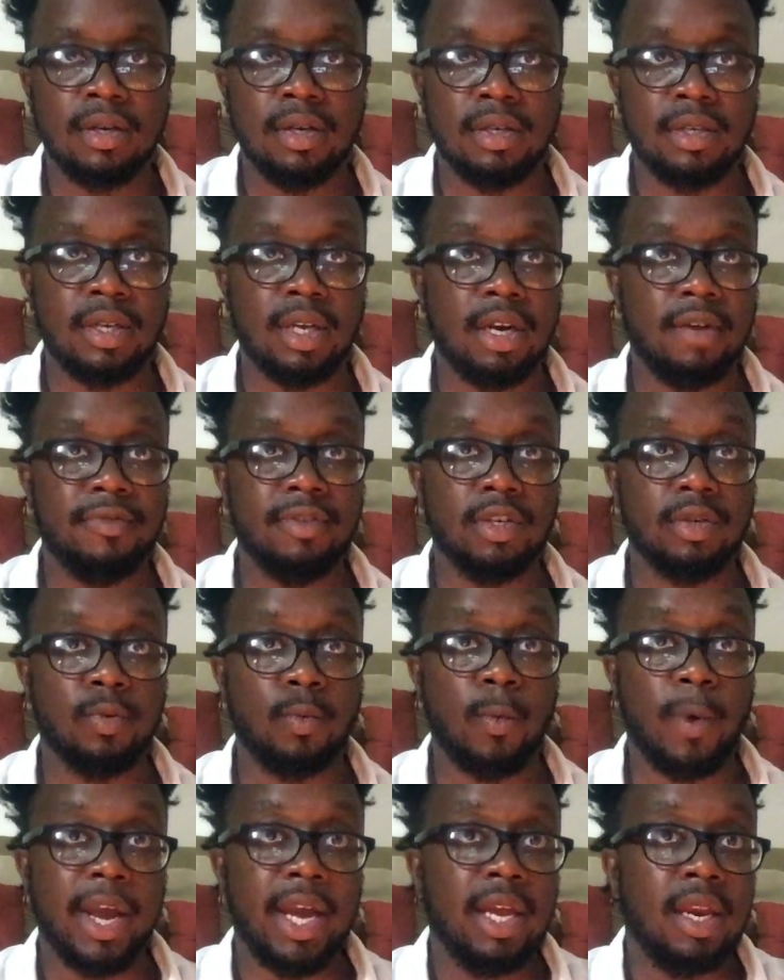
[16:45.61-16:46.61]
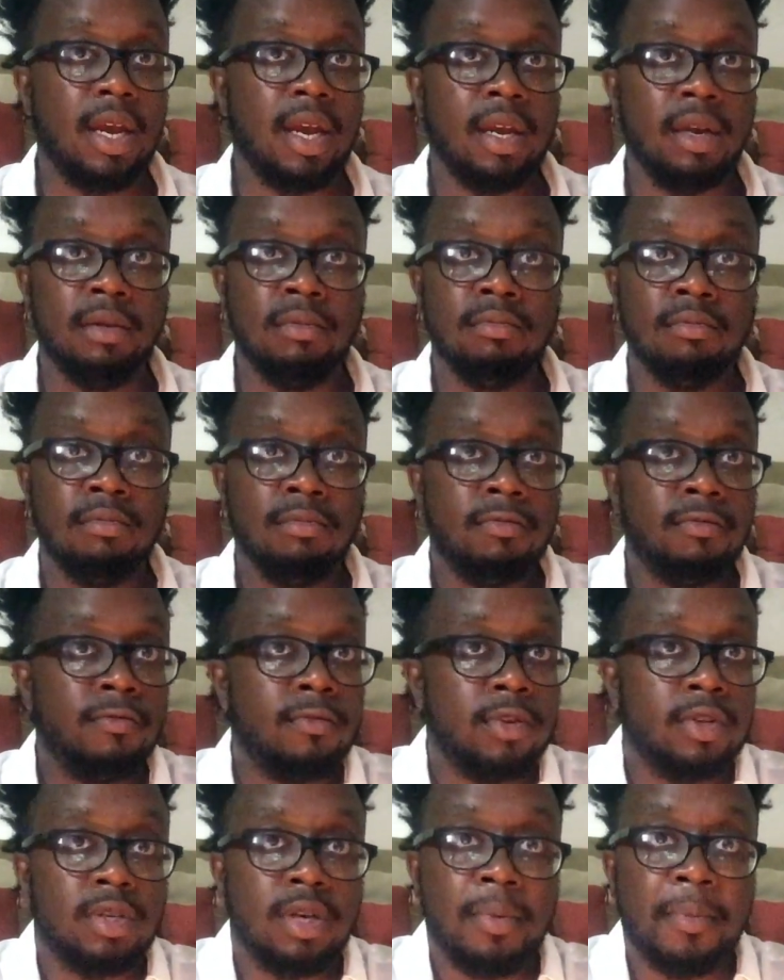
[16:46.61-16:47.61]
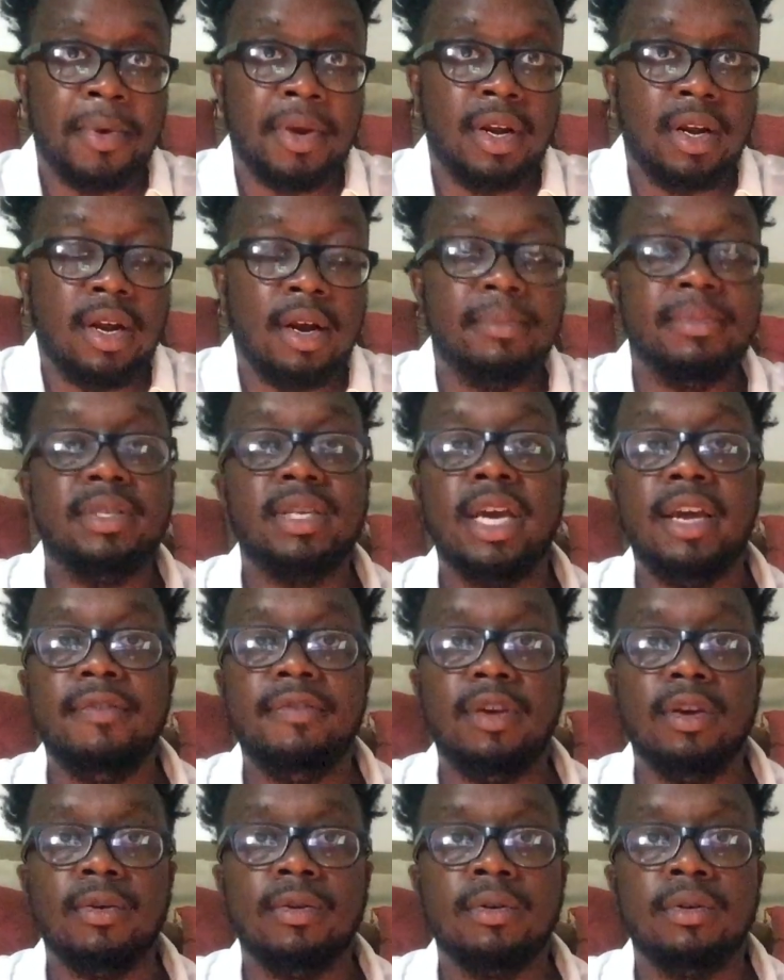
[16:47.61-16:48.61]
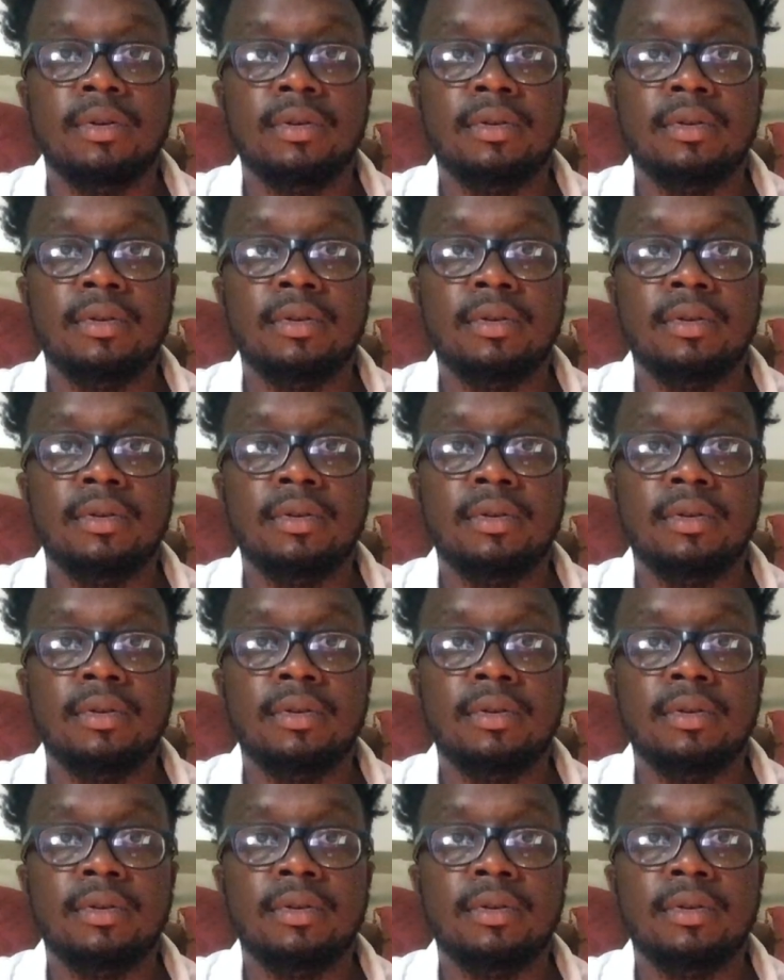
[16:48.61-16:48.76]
instead of just waiting for someone to come save you,